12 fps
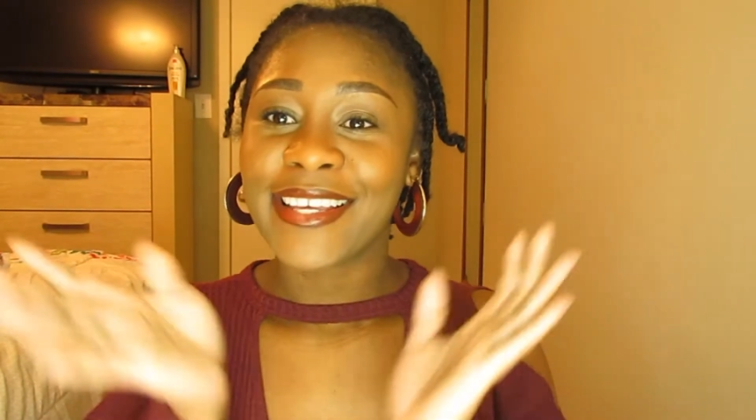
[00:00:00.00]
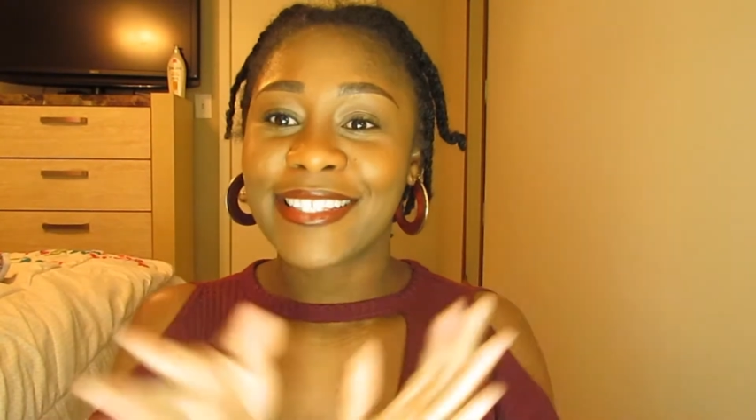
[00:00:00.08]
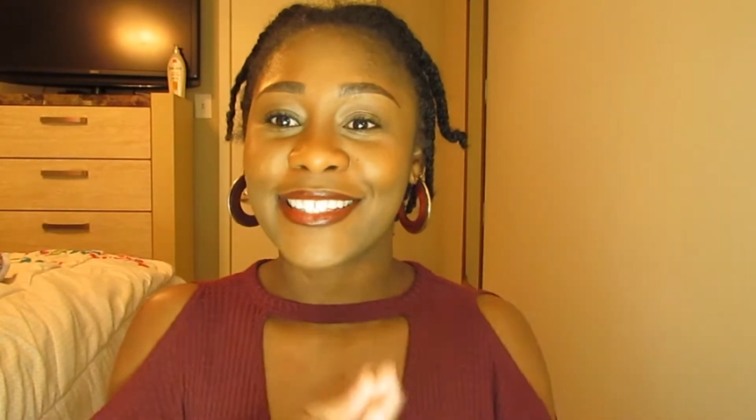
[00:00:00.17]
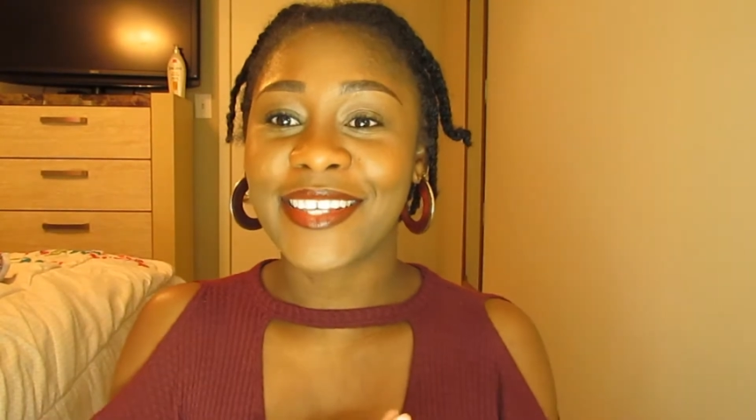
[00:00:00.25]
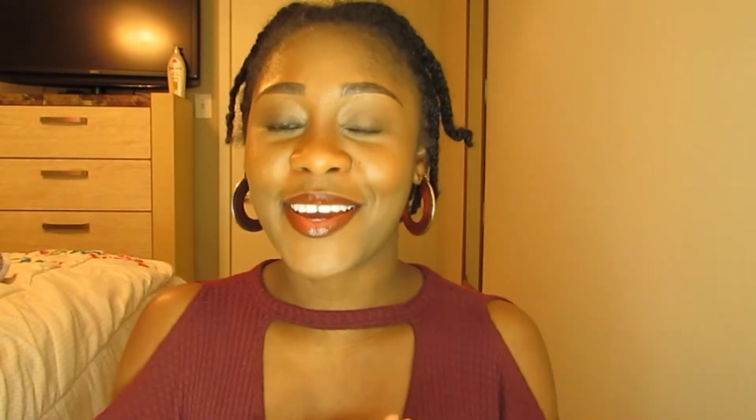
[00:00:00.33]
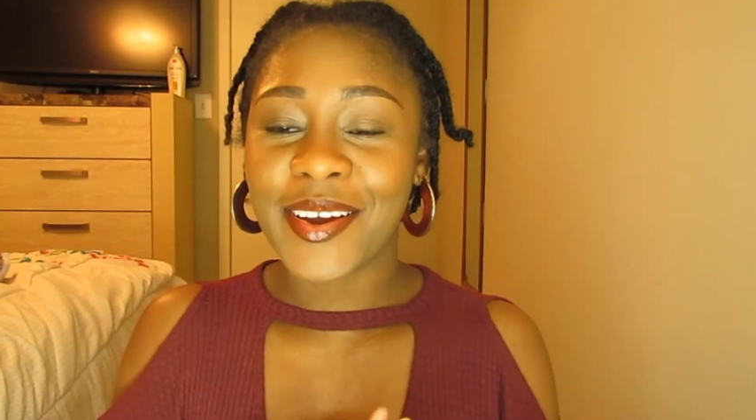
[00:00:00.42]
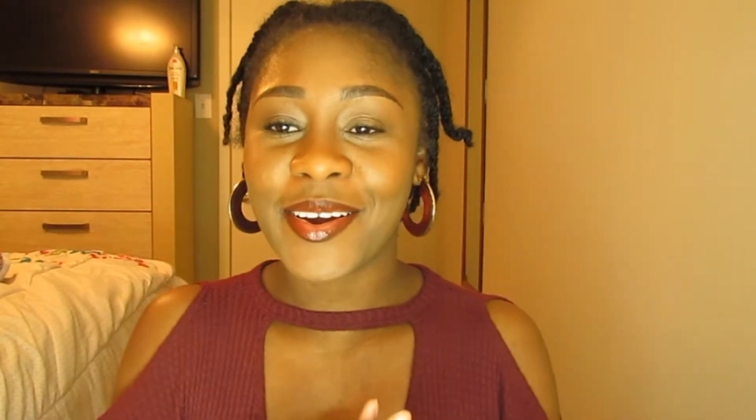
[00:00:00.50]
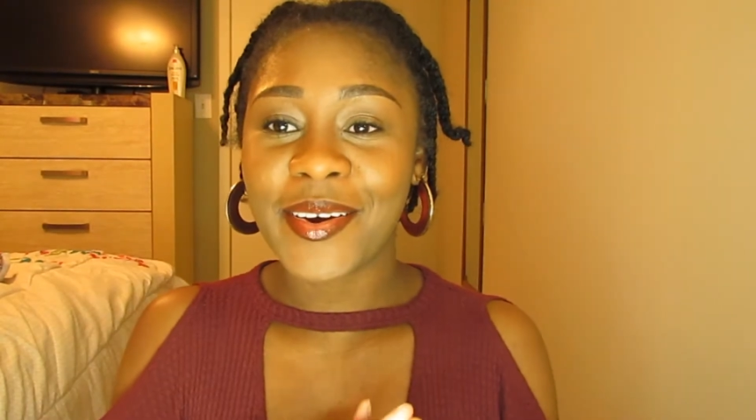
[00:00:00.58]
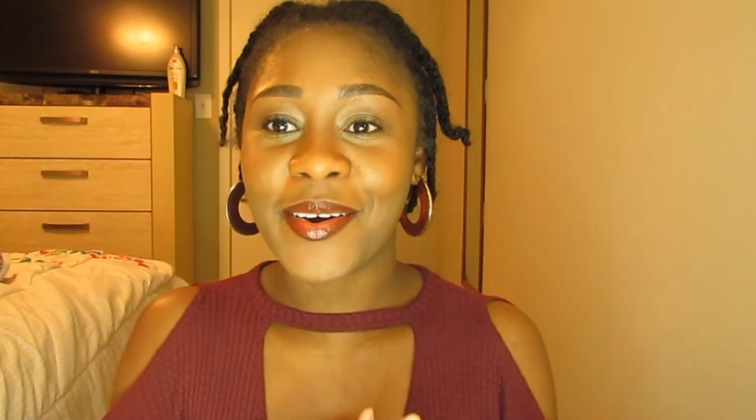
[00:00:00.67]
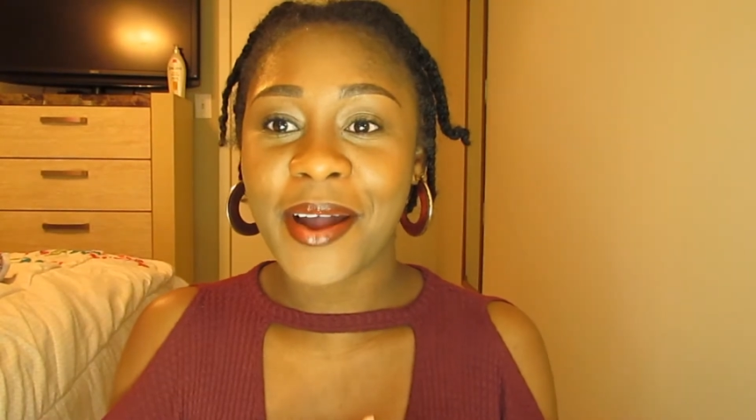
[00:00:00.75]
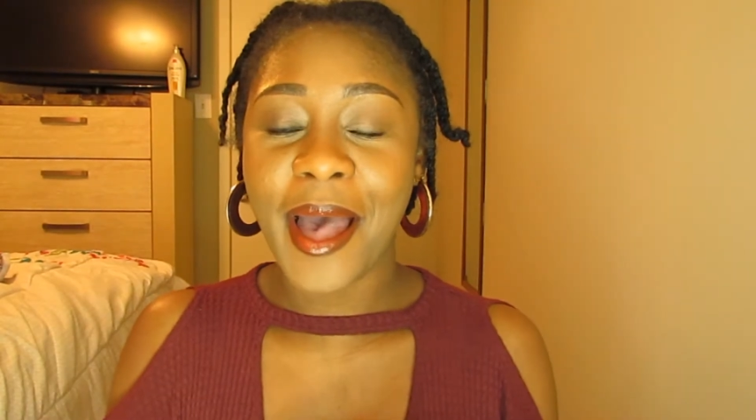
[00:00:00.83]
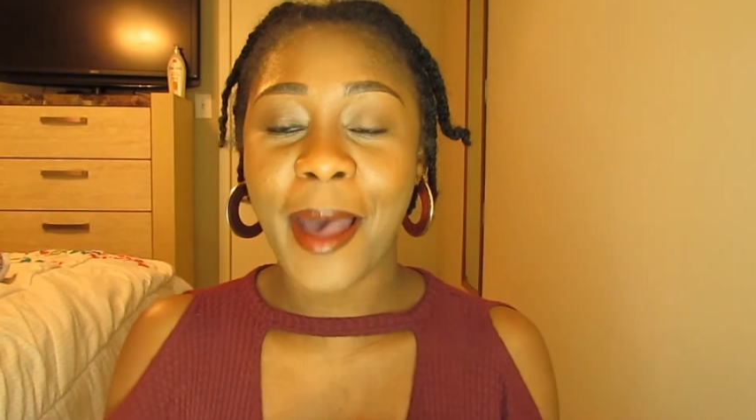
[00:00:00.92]
So
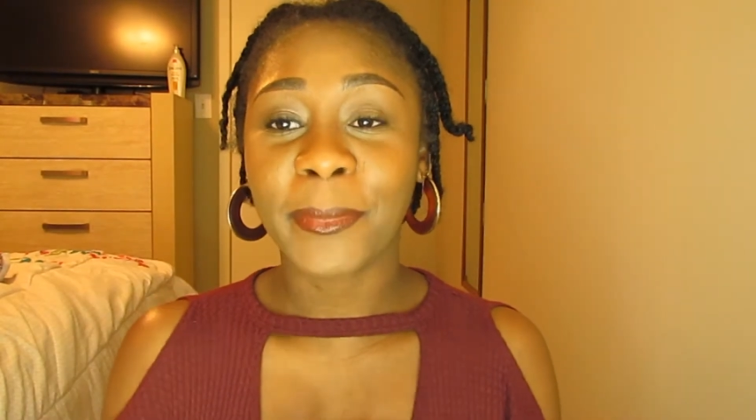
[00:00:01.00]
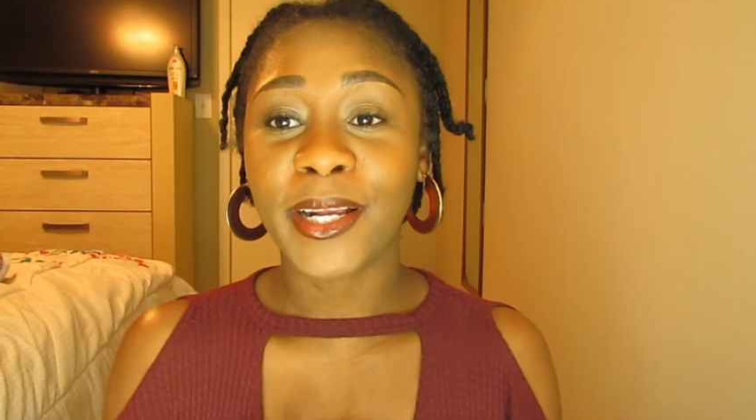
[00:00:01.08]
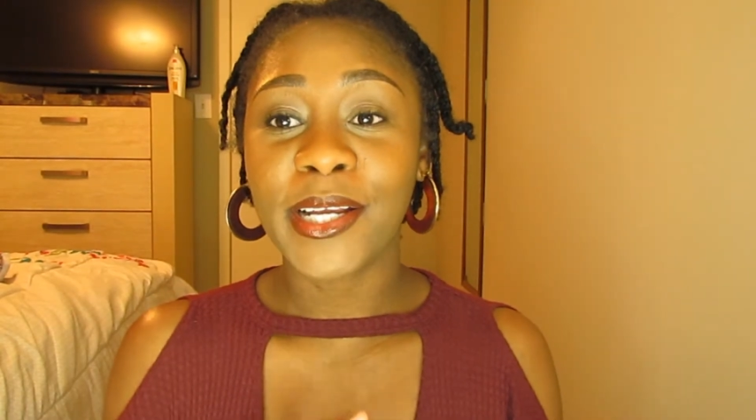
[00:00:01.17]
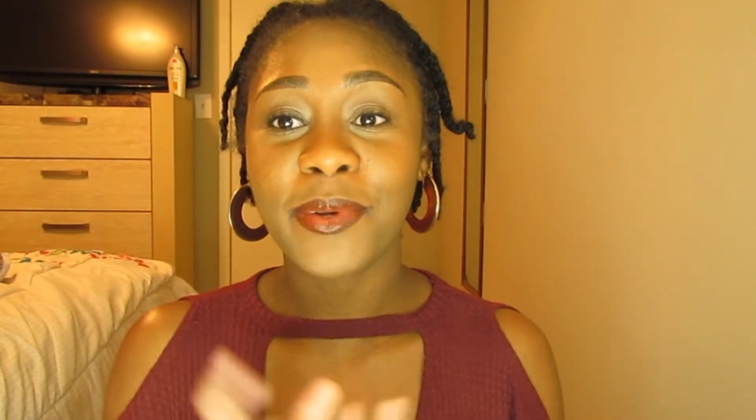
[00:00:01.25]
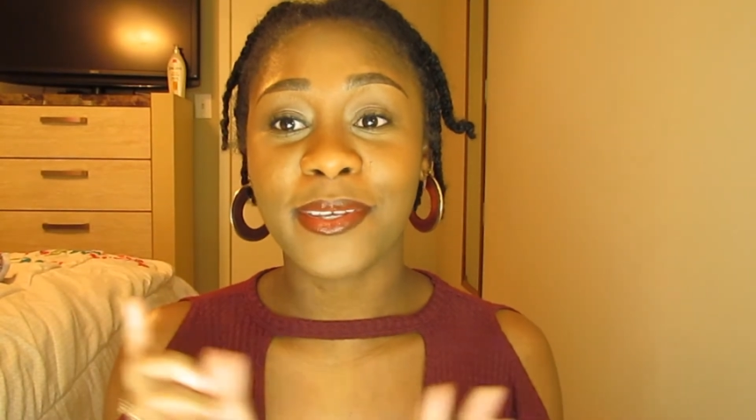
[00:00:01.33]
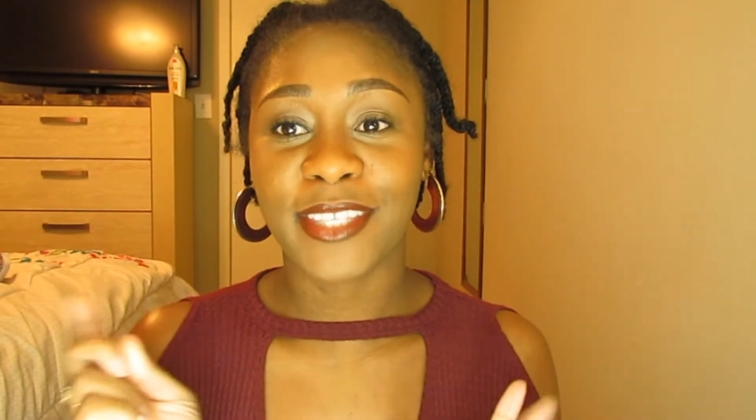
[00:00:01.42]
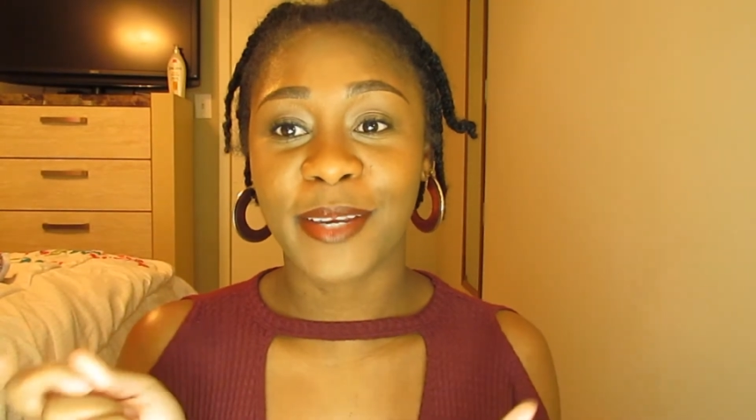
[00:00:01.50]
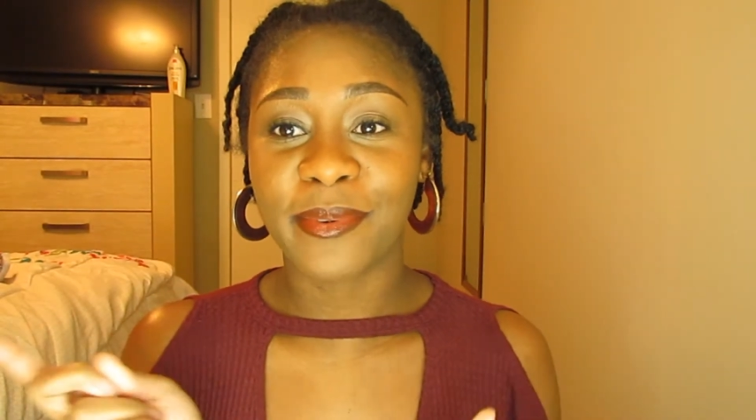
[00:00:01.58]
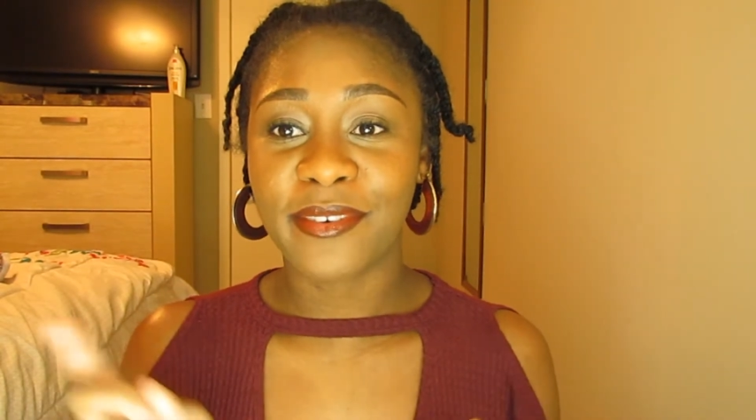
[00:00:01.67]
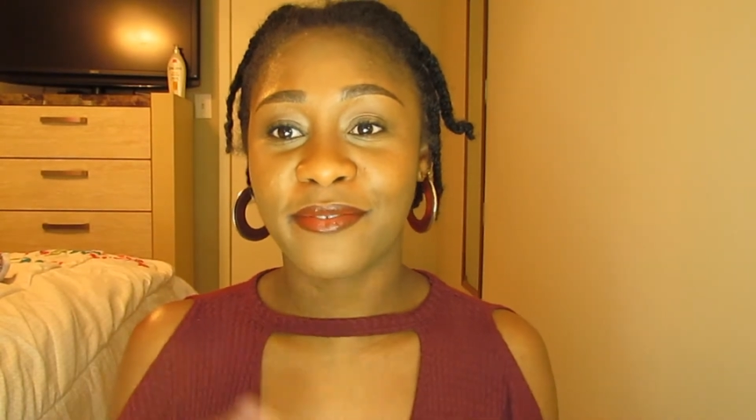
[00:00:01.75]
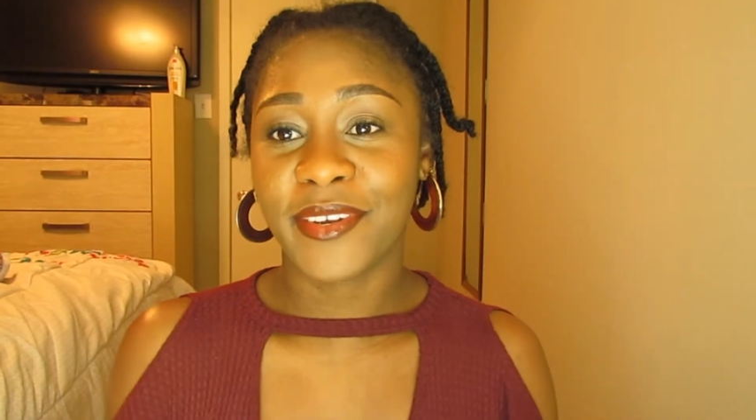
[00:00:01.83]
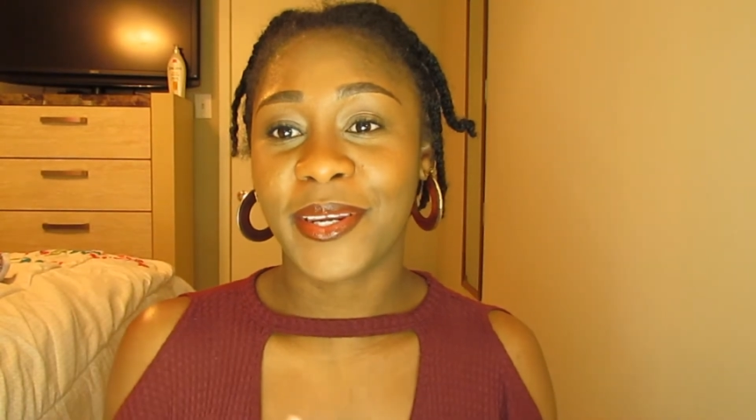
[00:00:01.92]
I'm gonna do a
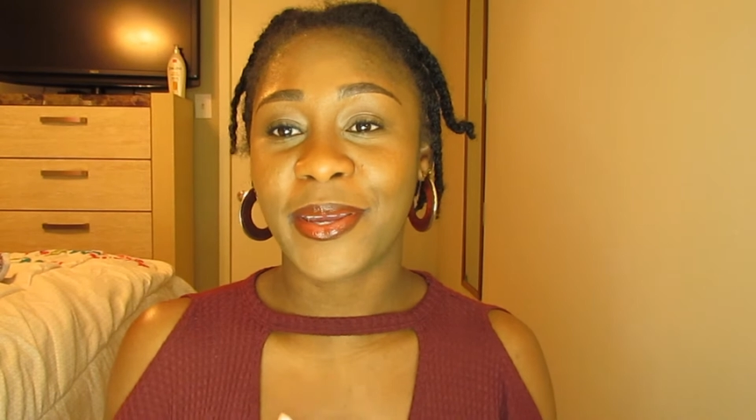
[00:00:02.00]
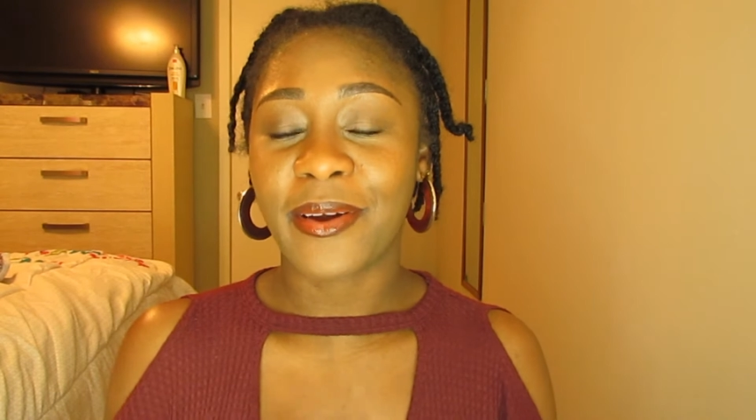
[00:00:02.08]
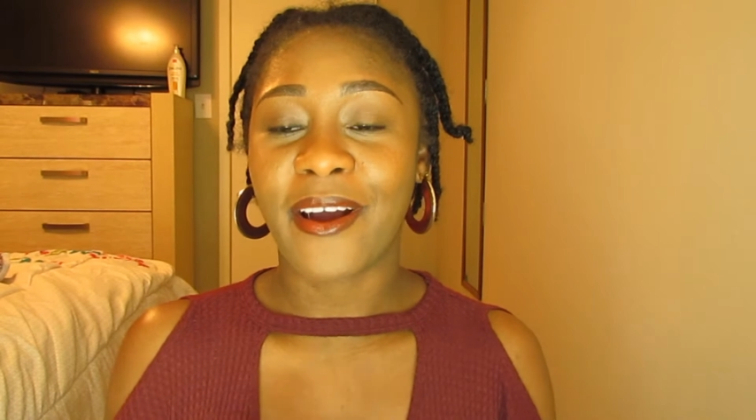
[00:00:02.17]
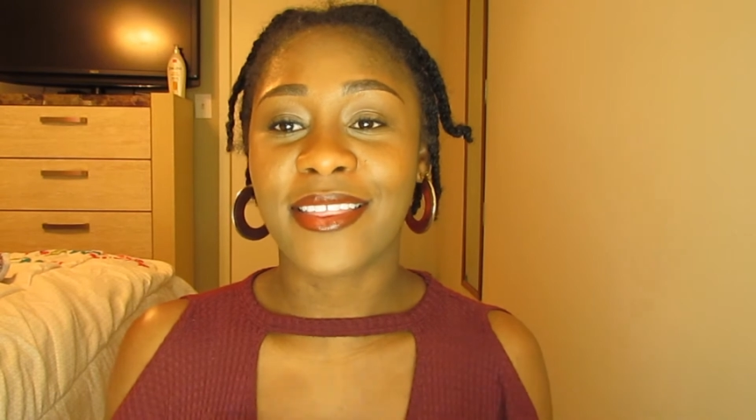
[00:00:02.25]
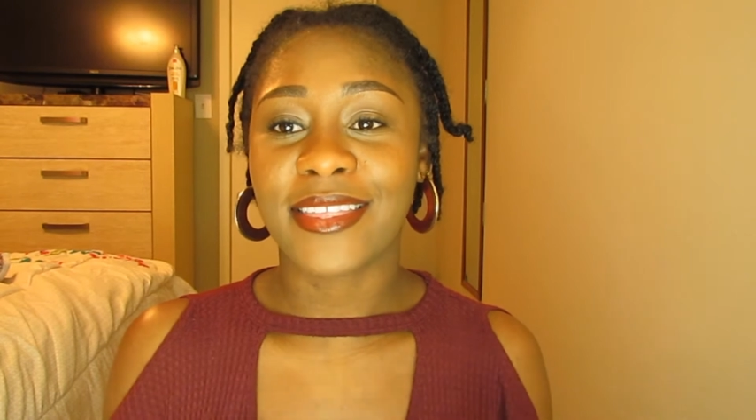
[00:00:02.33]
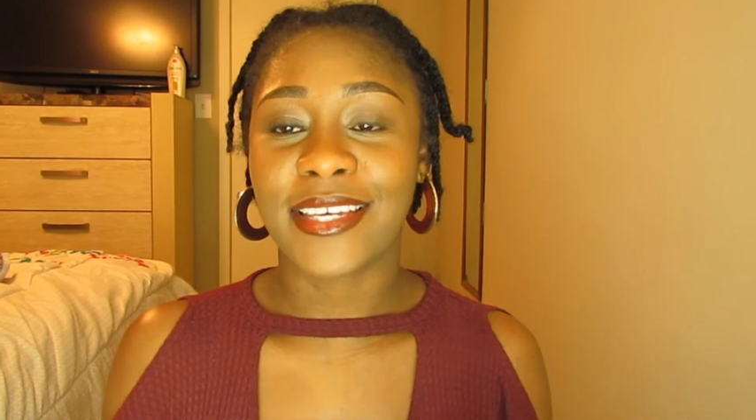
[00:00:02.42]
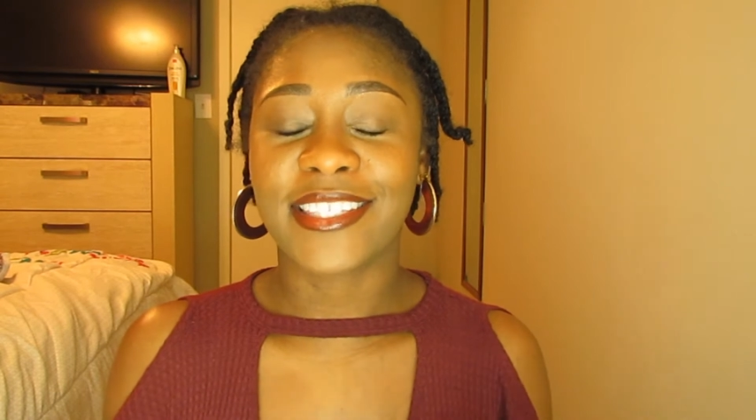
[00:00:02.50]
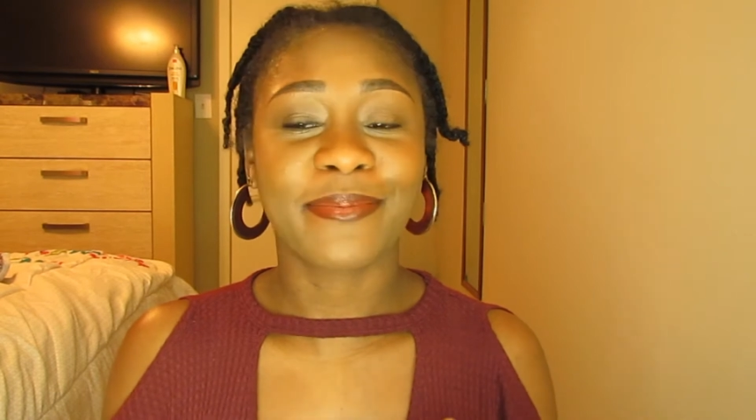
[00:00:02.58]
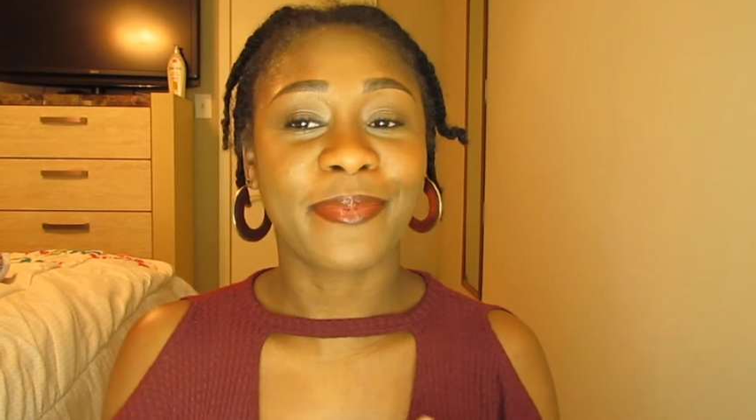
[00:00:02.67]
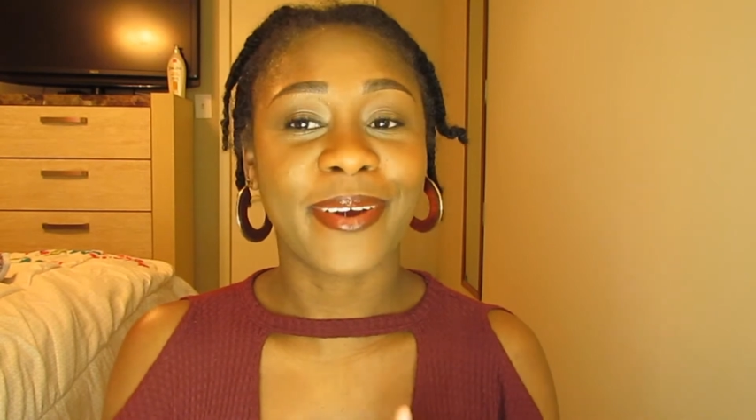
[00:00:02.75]
separate video on this,